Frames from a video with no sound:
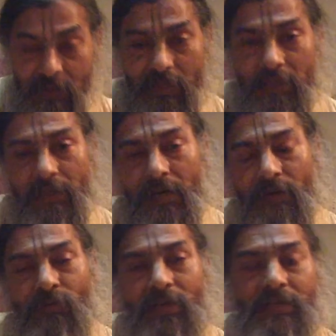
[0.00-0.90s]
Then there
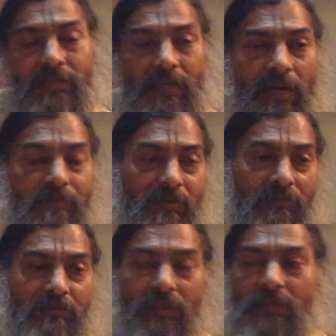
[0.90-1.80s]
are various types
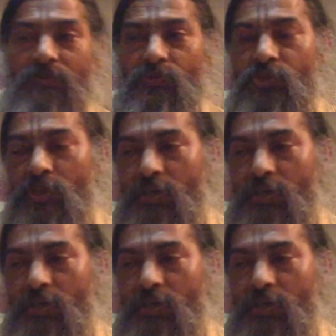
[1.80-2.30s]
of things which you